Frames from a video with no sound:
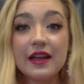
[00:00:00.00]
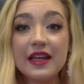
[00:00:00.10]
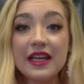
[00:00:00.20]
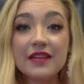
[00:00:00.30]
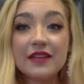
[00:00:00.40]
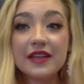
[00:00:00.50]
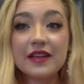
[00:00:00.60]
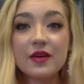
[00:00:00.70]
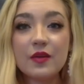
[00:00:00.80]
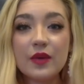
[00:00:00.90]

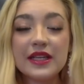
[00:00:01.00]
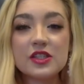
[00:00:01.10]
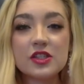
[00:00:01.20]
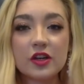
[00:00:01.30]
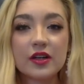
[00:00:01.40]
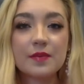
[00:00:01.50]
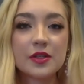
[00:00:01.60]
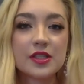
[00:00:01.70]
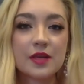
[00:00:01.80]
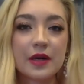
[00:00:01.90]
even when he started
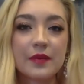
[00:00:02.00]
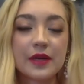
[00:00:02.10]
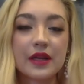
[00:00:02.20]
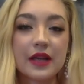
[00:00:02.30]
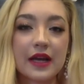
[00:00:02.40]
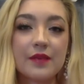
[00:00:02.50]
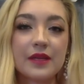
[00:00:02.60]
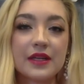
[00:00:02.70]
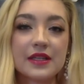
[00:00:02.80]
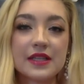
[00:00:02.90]
posting about me online
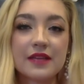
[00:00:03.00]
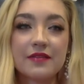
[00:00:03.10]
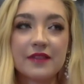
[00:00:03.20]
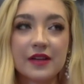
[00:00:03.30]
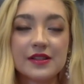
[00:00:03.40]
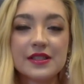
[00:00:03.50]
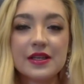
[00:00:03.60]
because I felt,